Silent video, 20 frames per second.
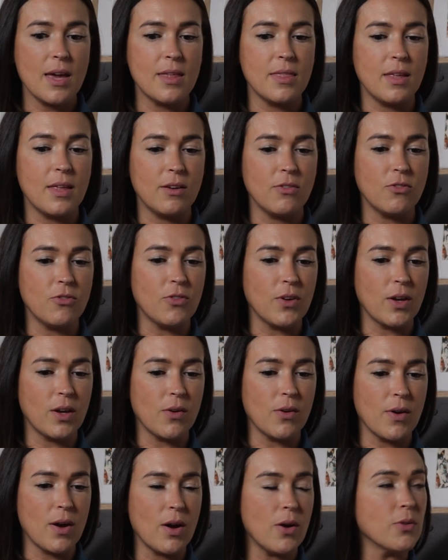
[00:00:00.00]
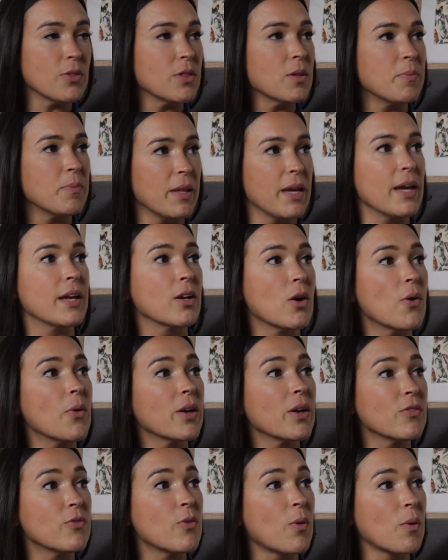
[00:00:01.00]
and then figure out the plan
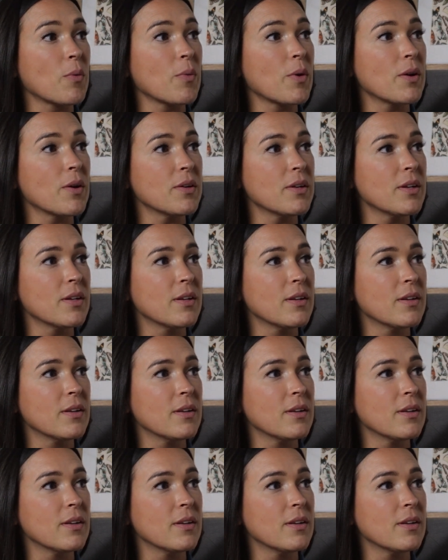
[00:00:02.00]
going forward.